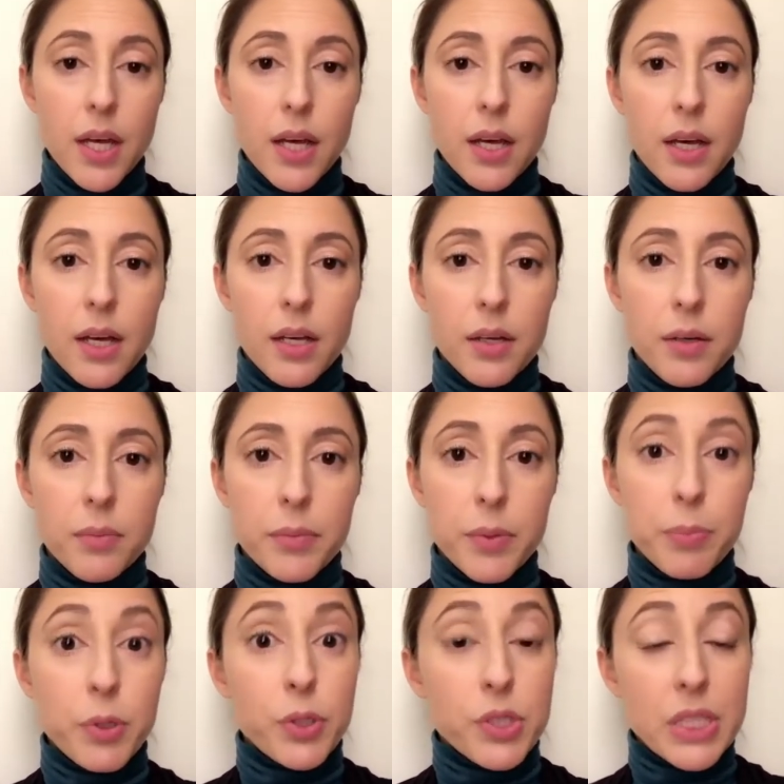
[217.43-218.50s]
the
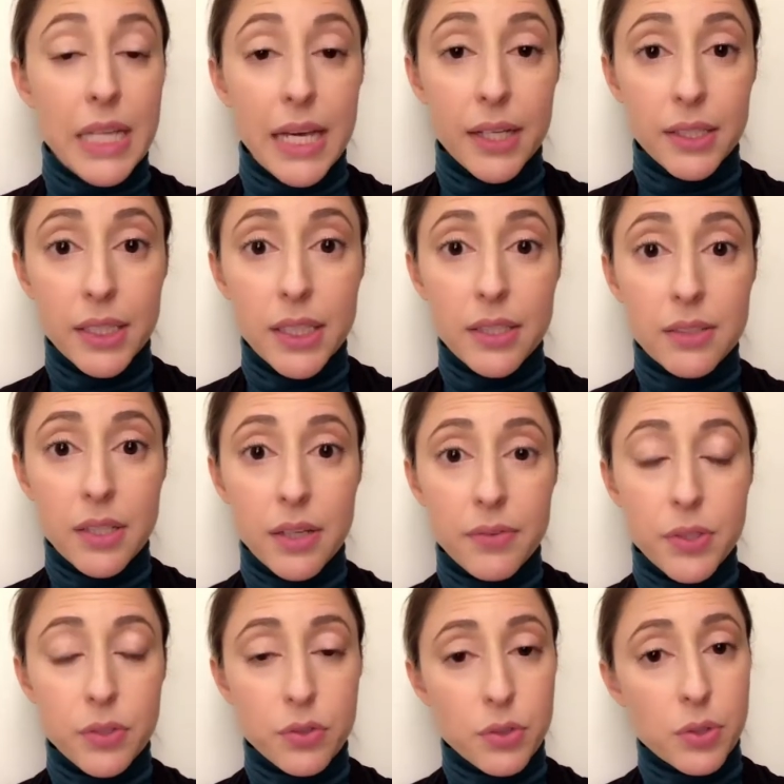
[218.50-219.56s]
personalities of
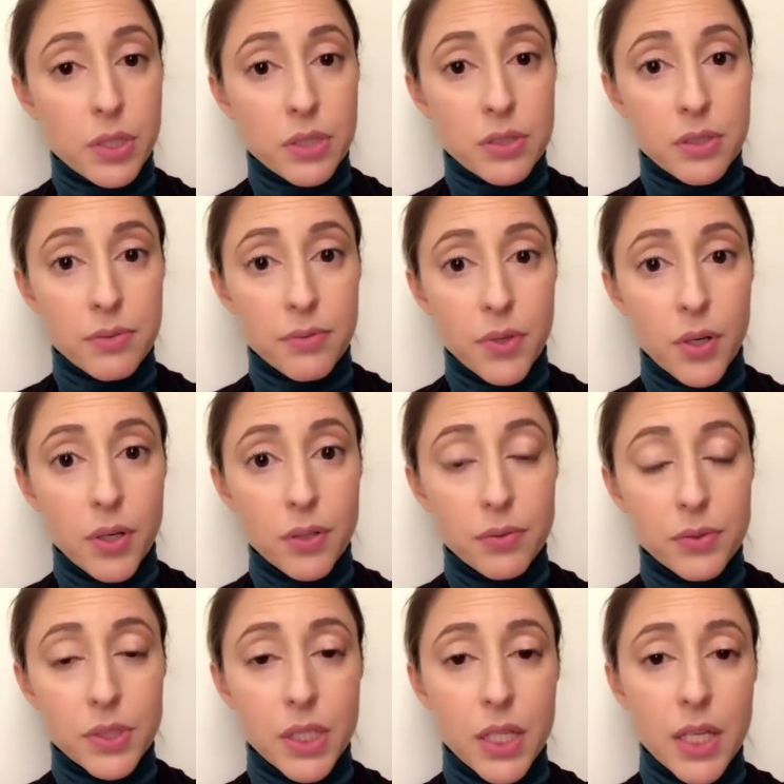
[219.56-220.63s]
the students
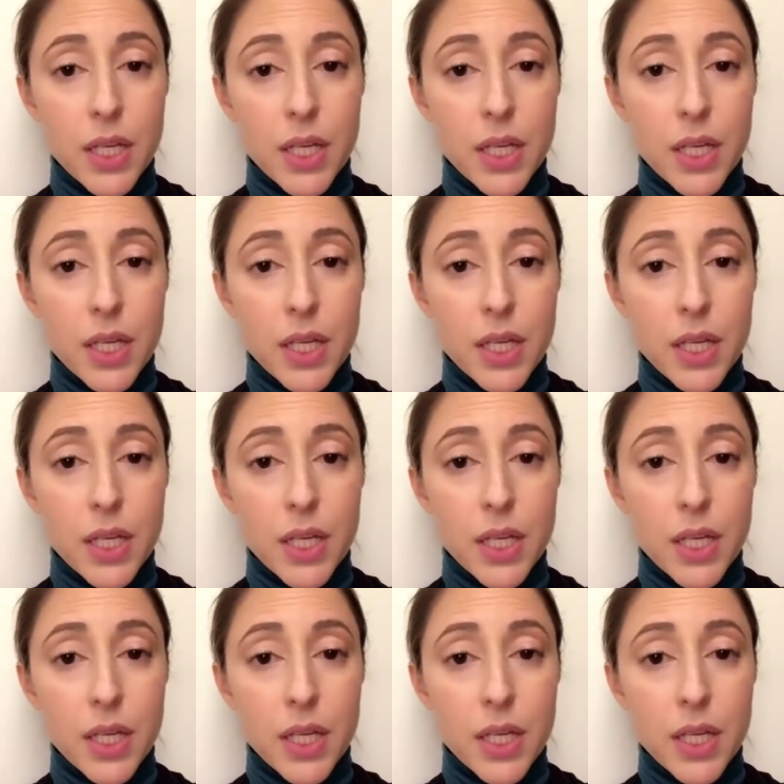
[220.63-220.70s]
involved.